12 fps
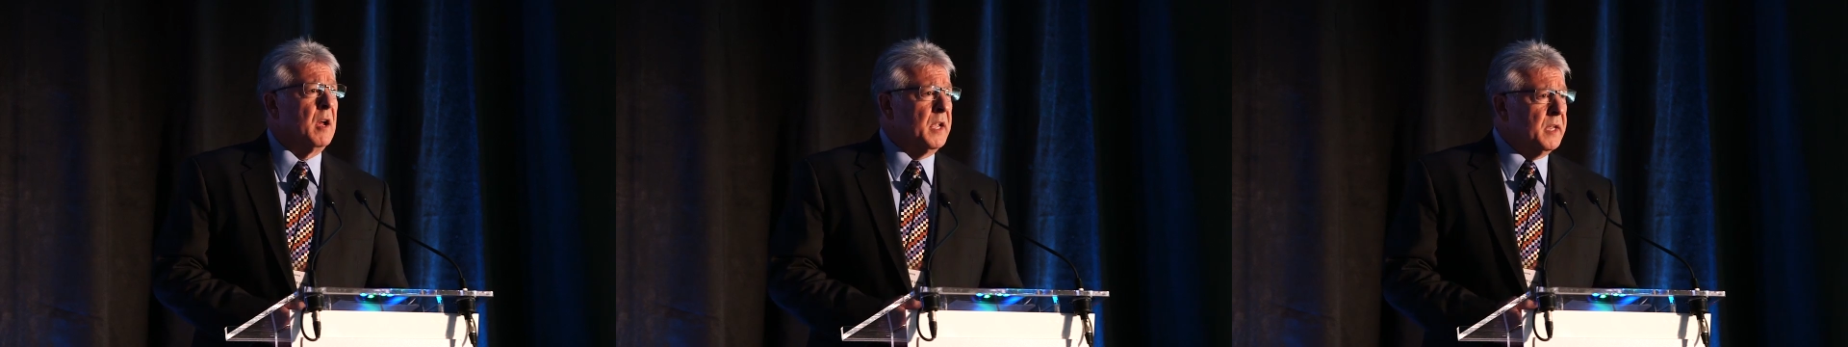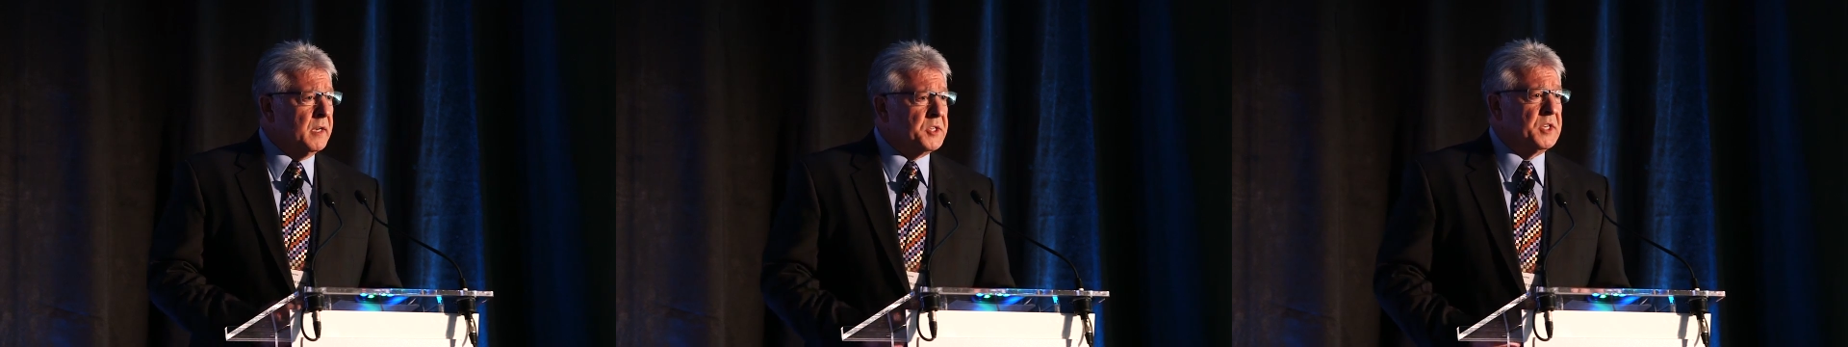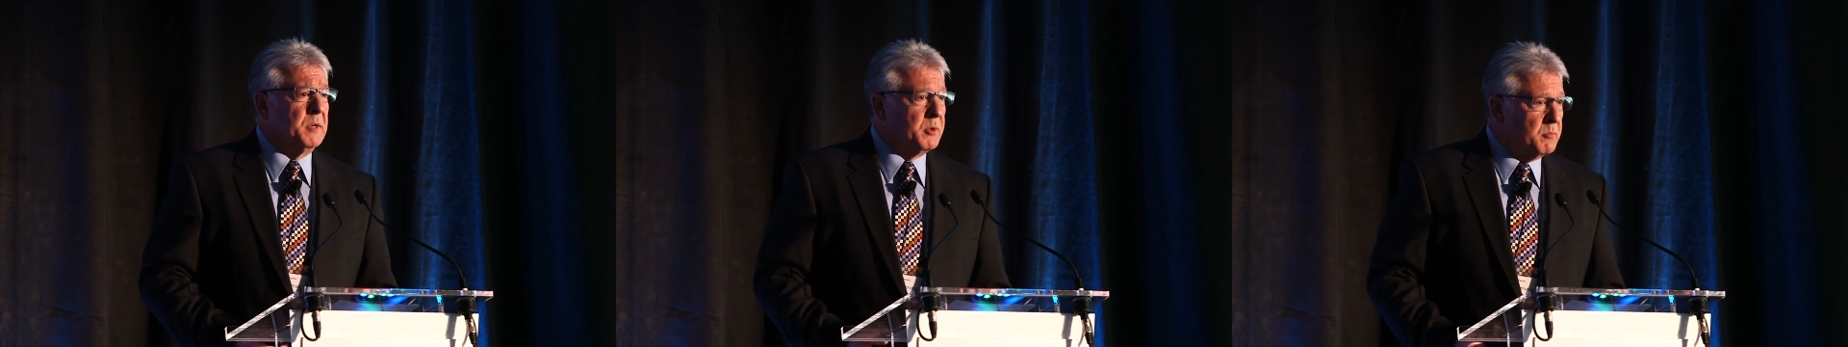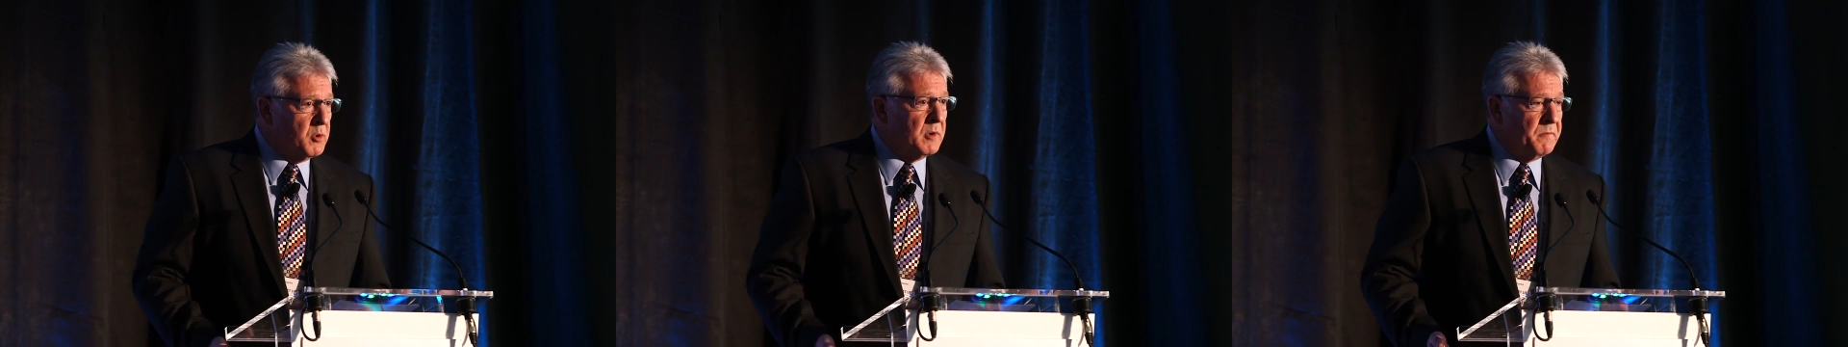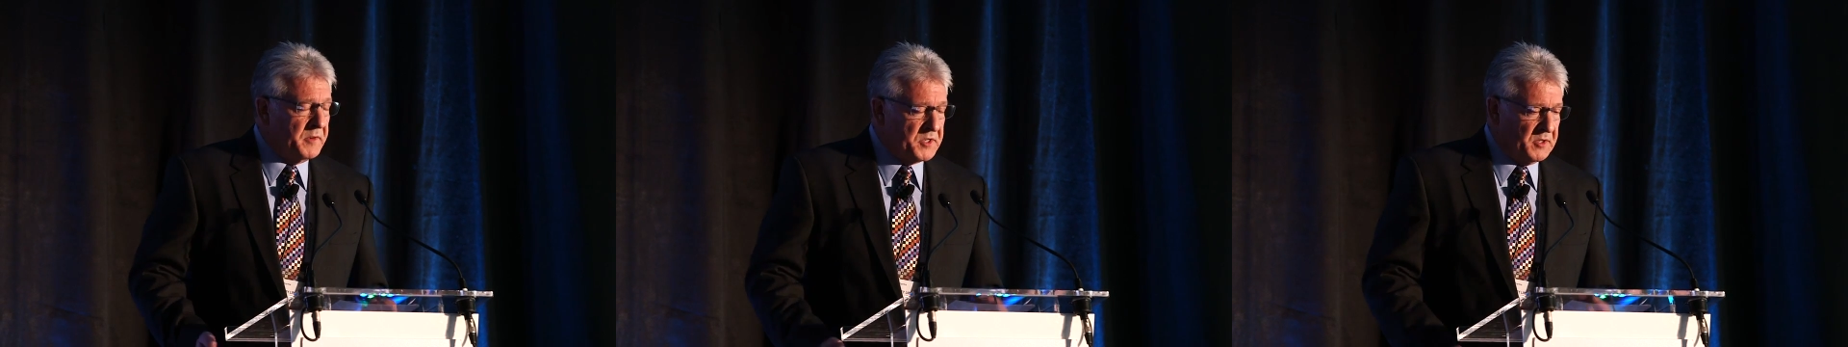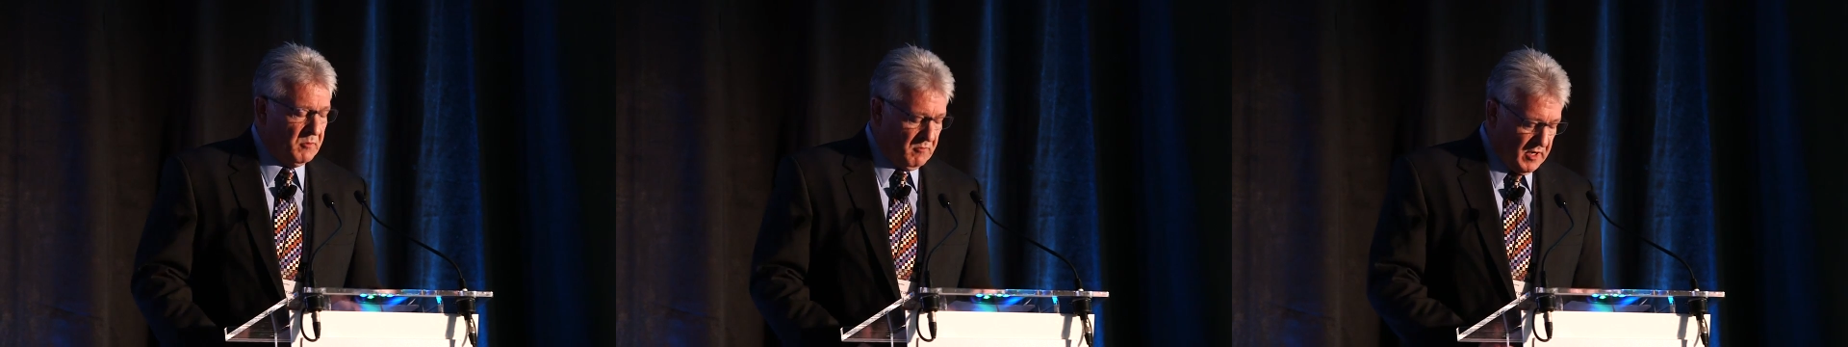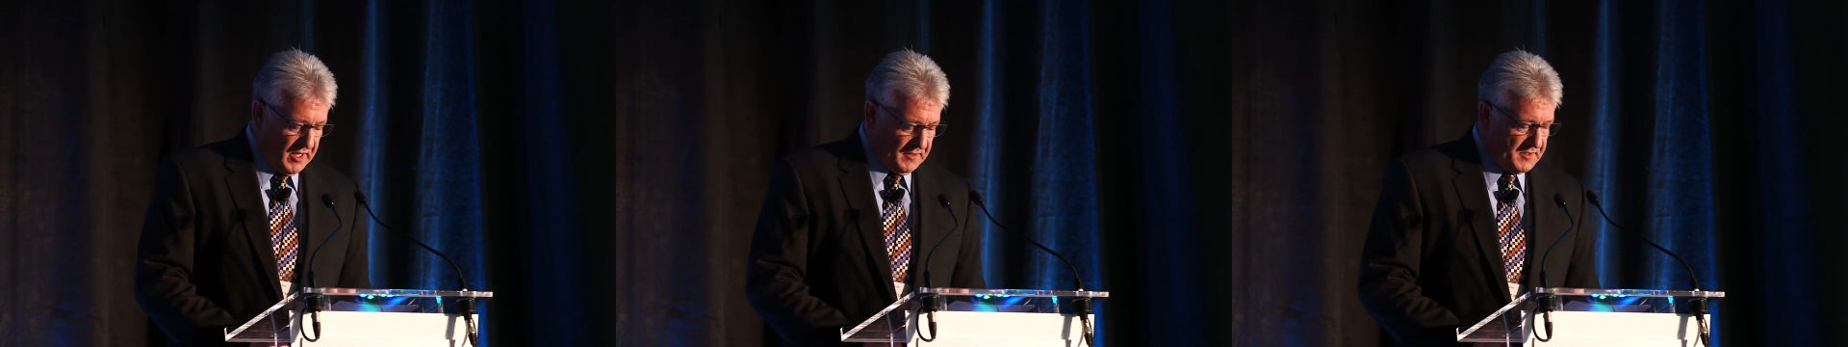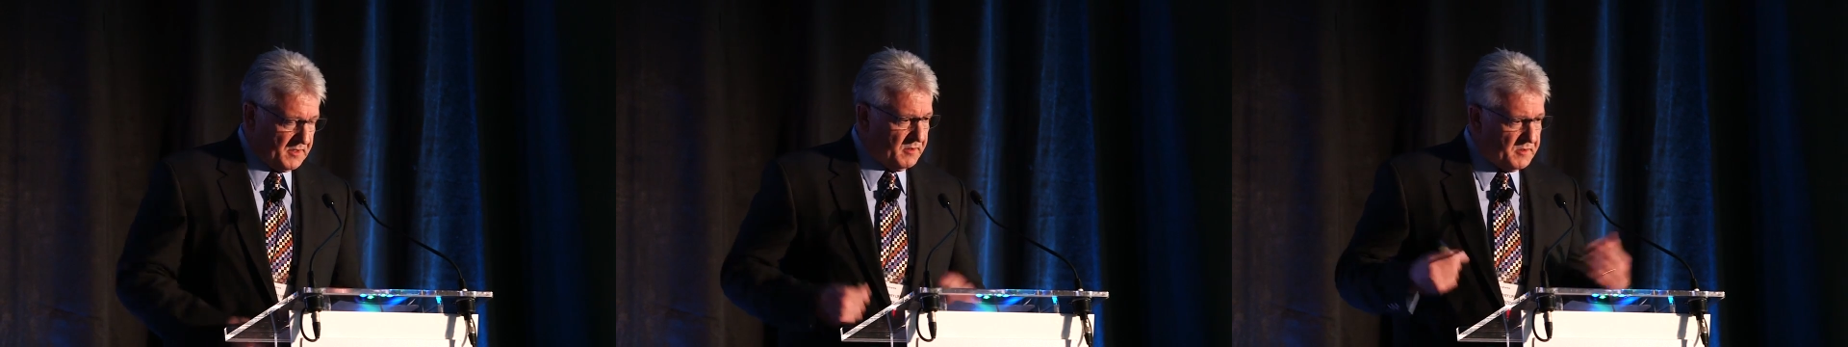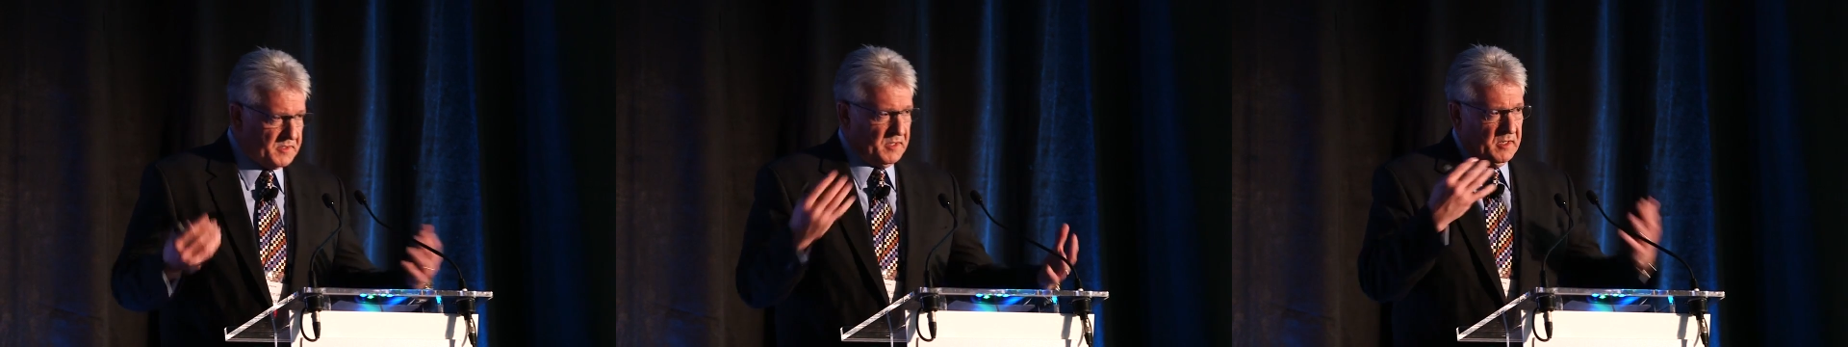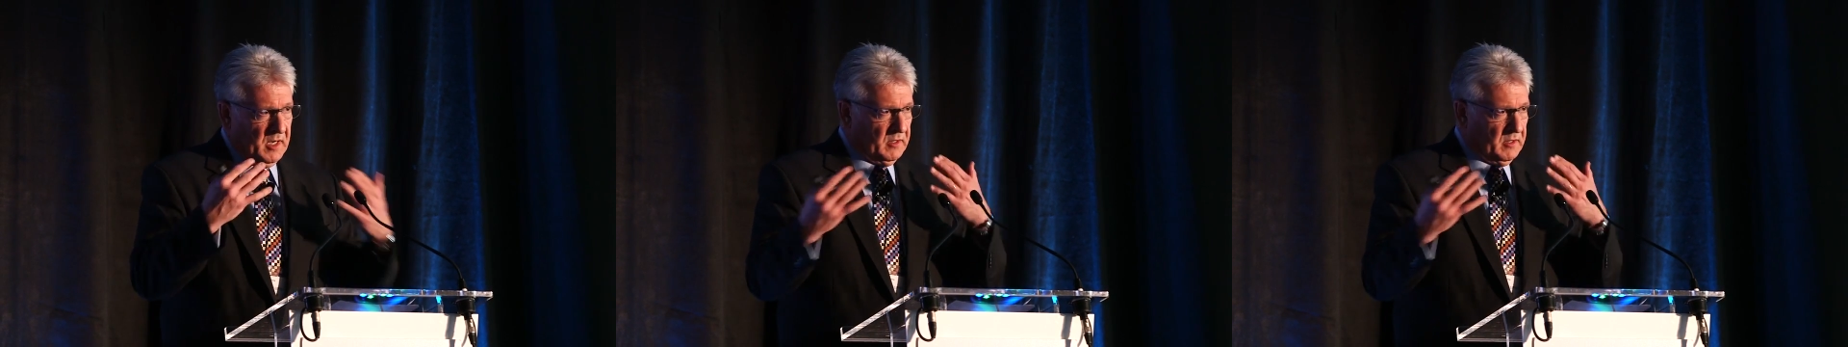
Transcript: in a cheaper, more efficient way. So there's a